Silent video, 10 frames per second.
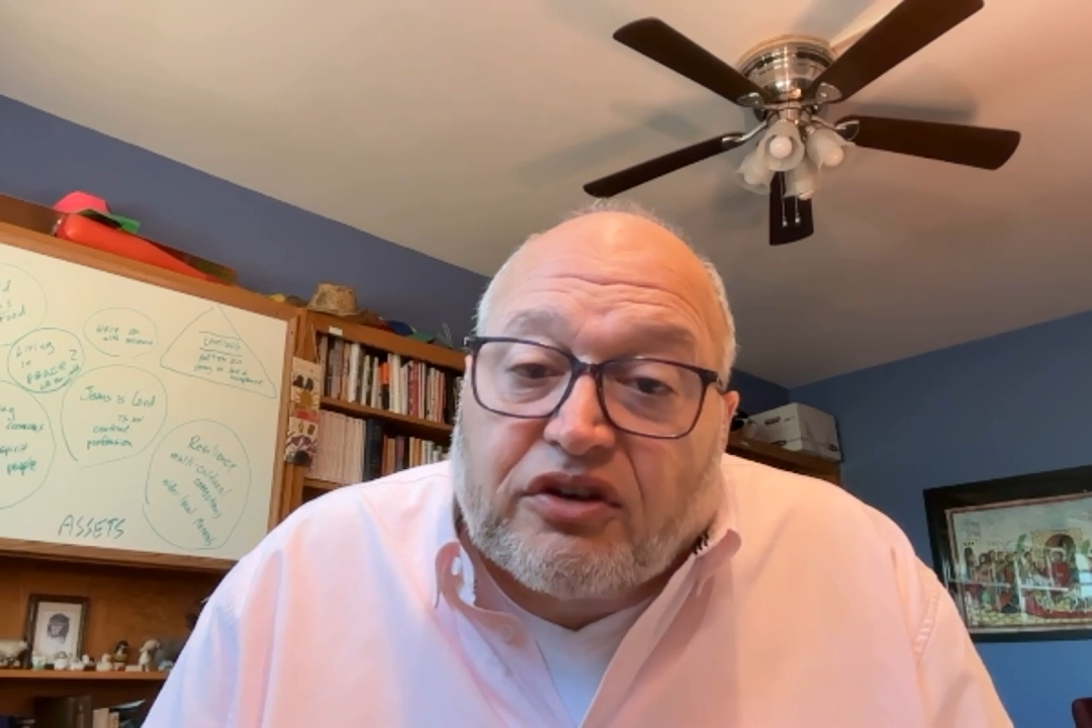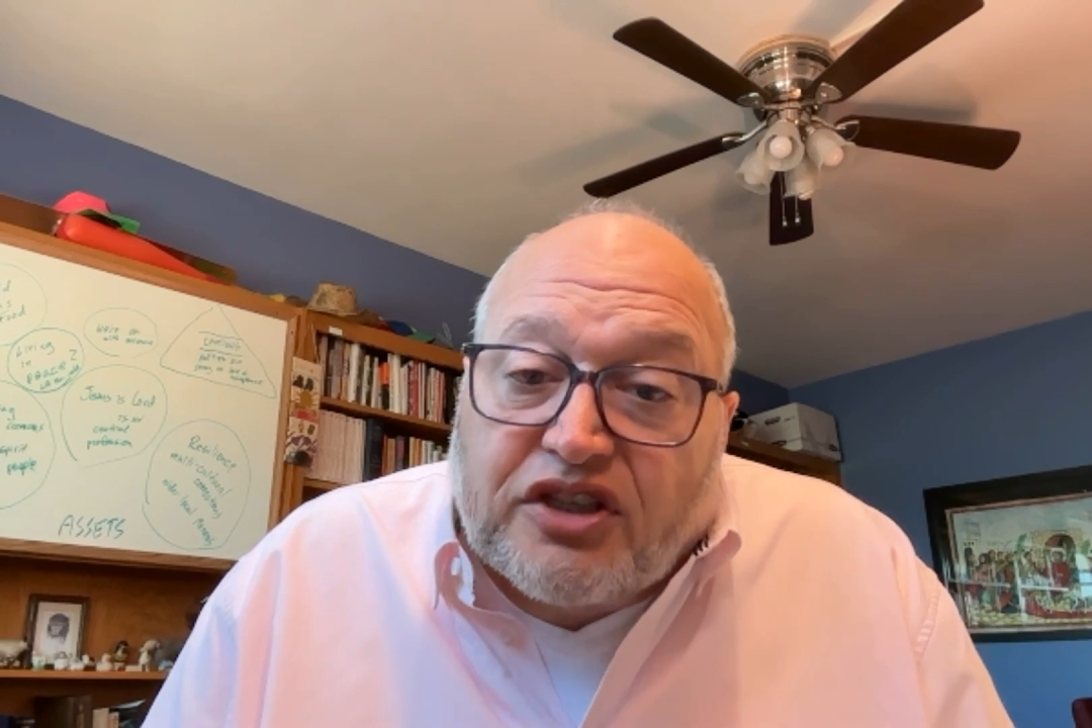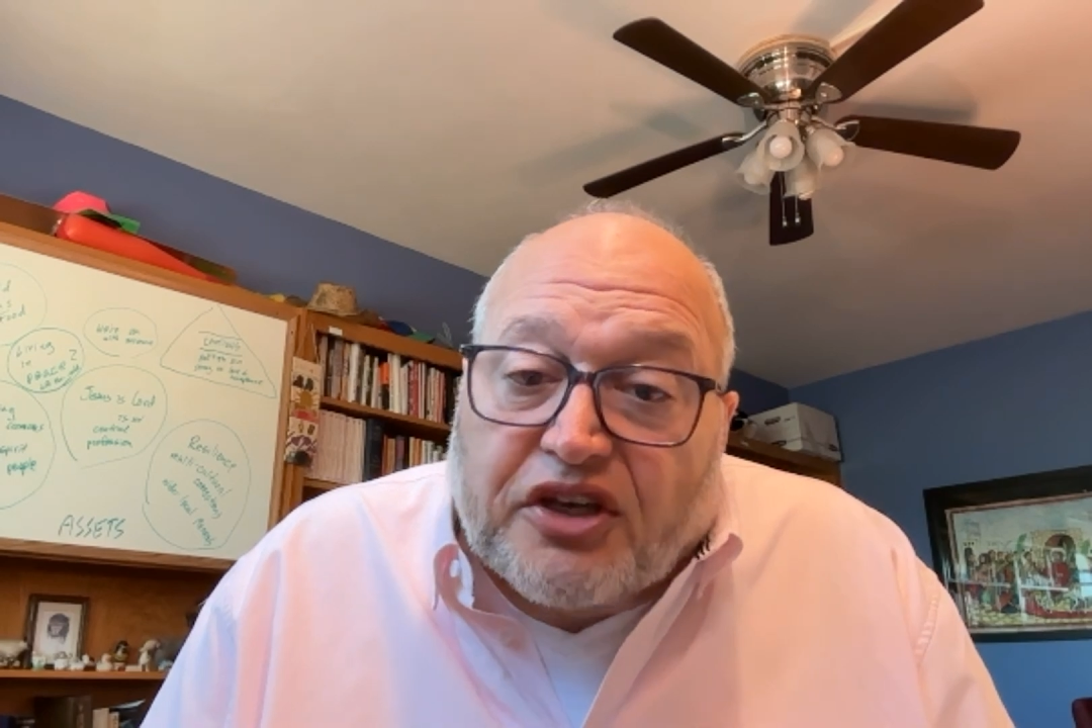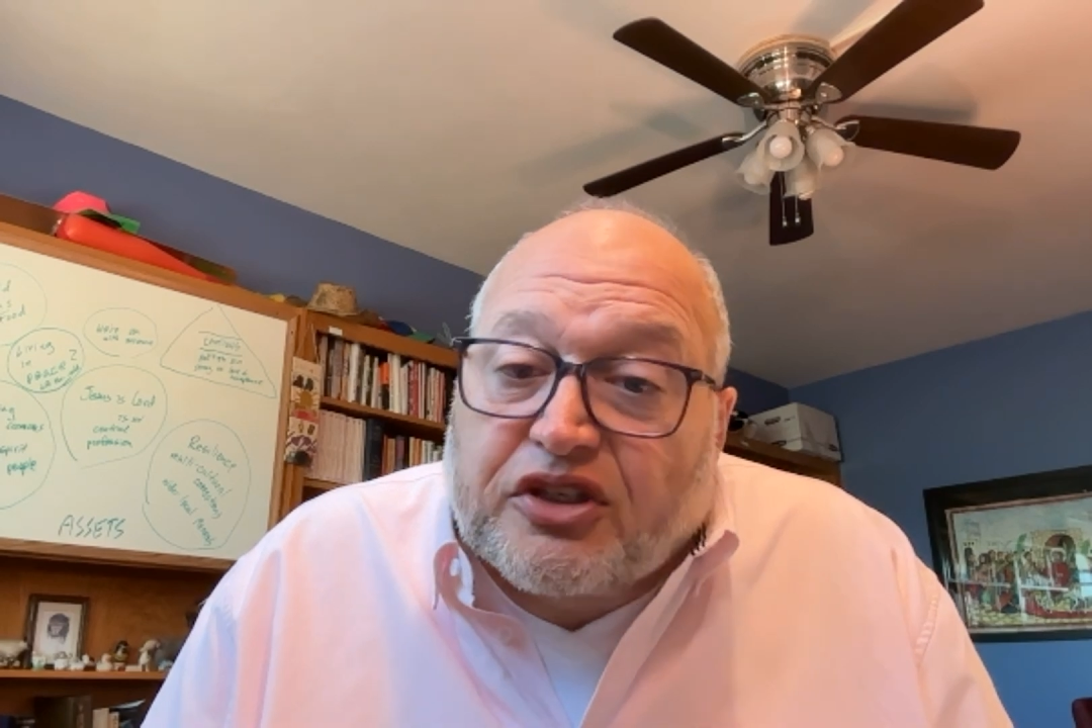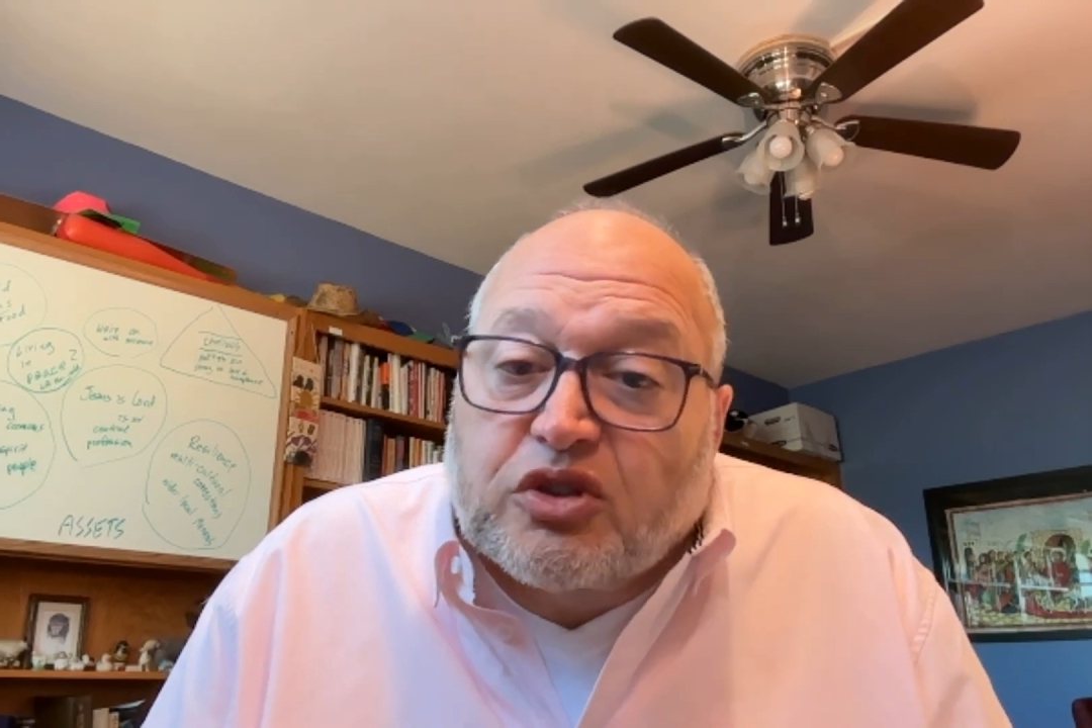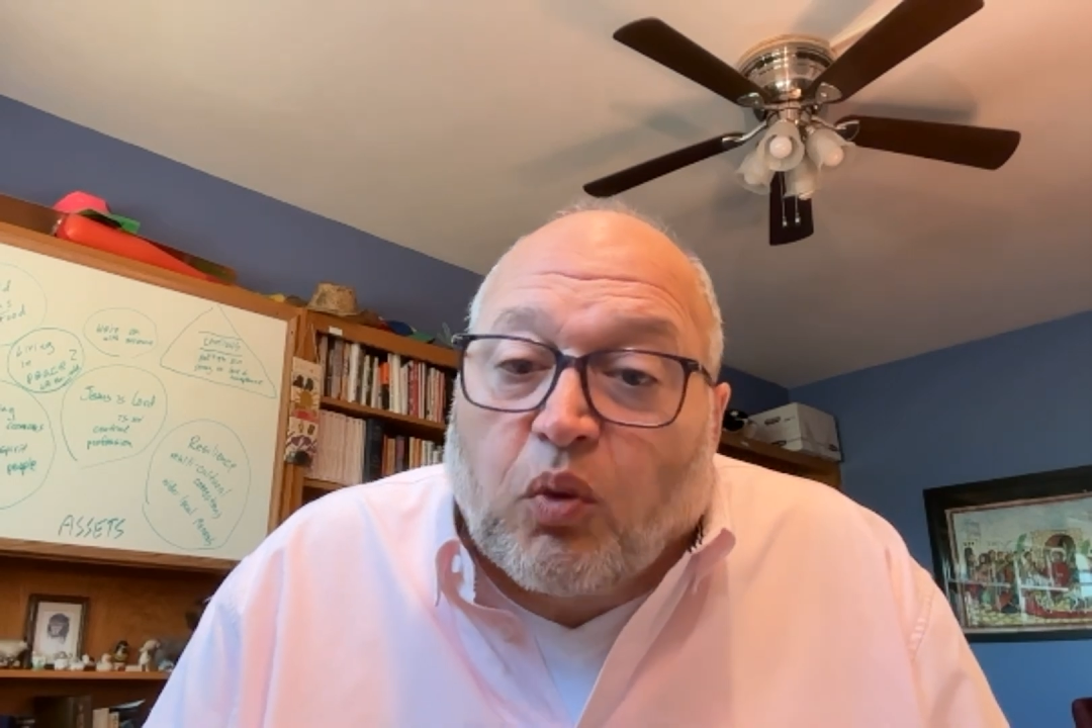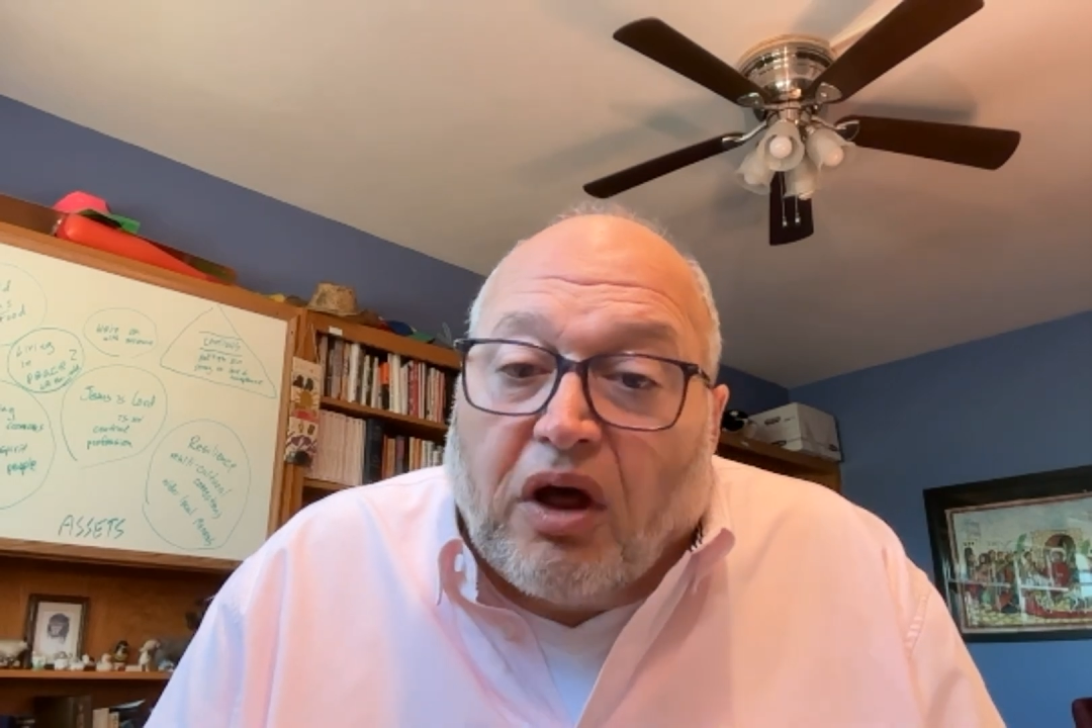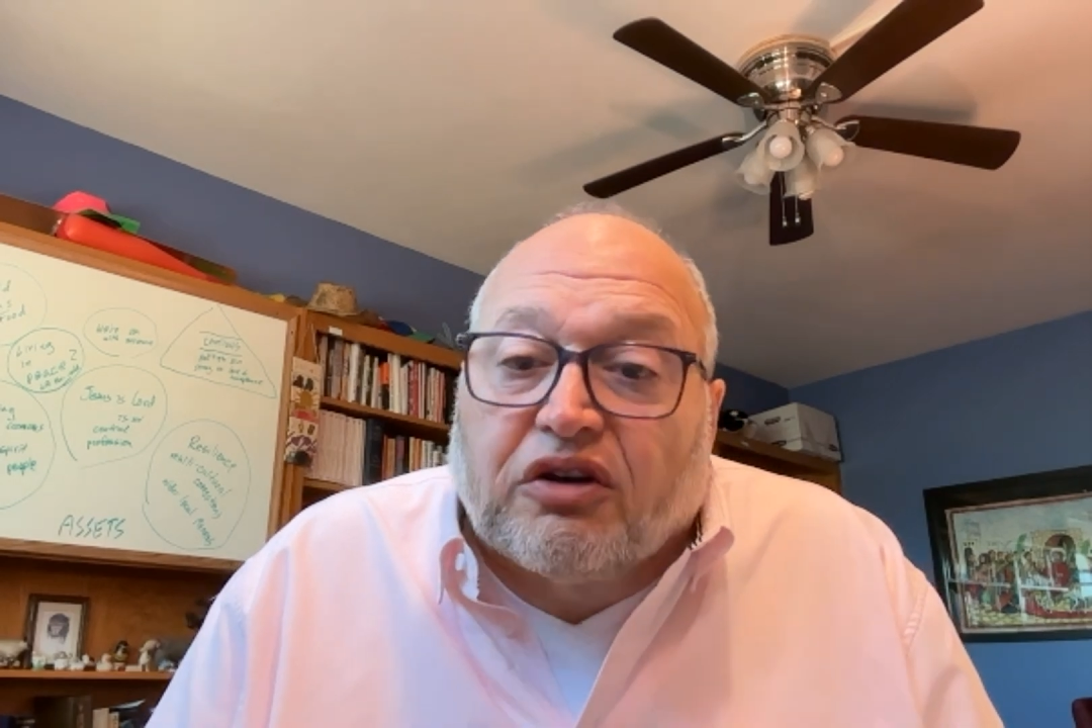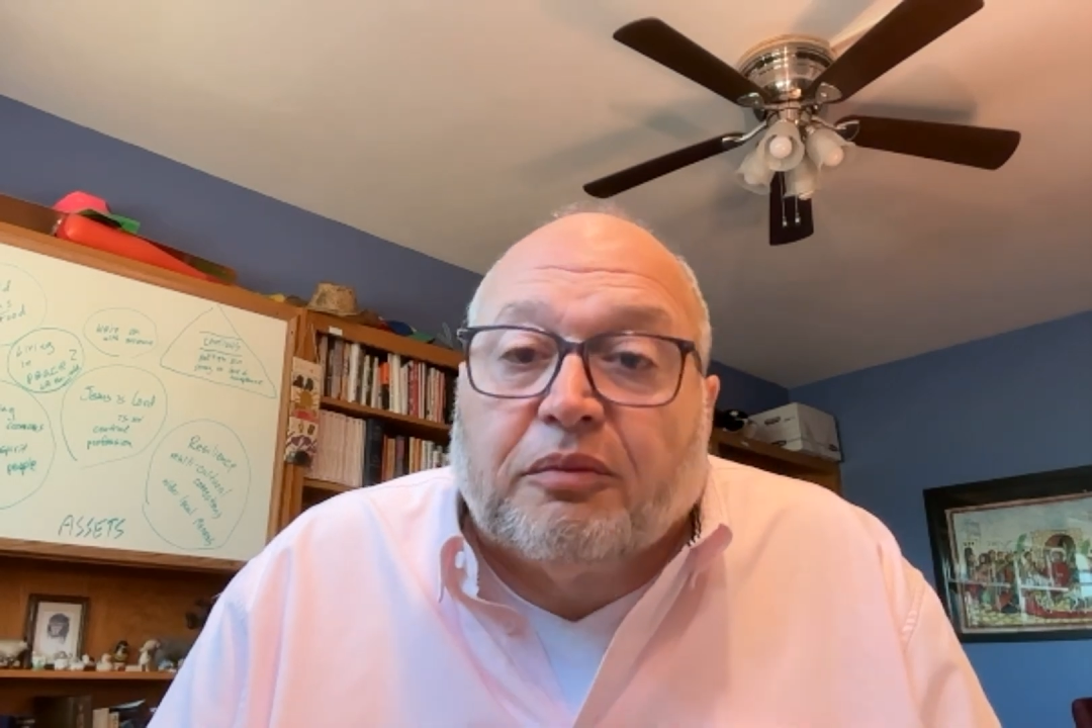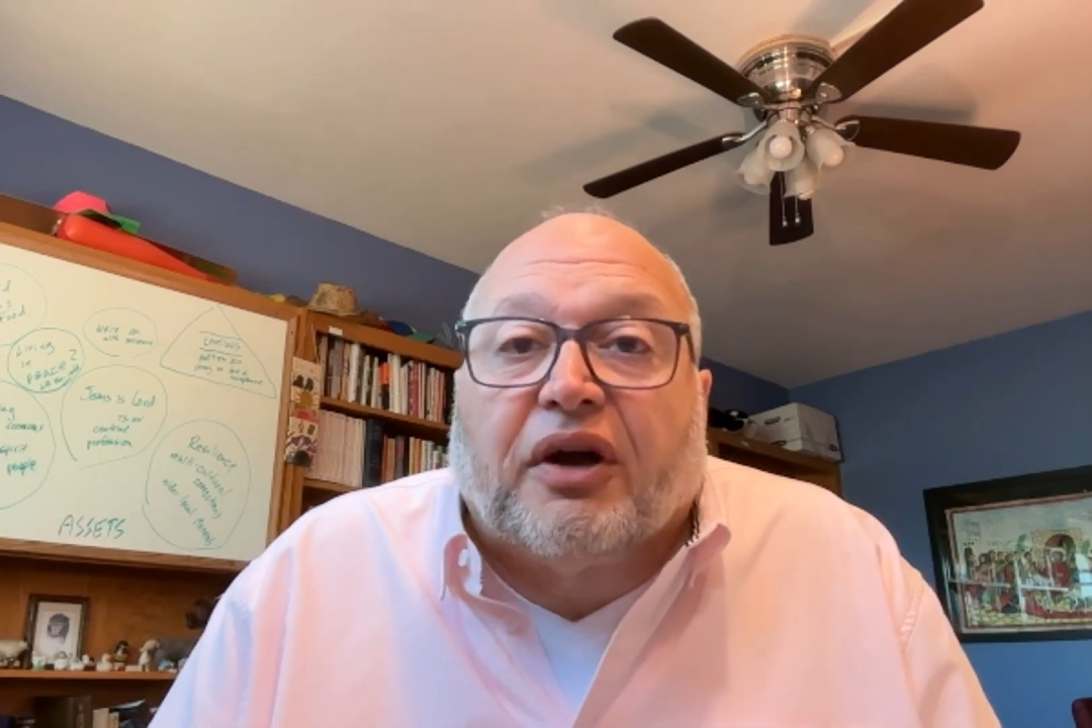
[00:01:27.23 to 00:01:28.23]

doesn't welcome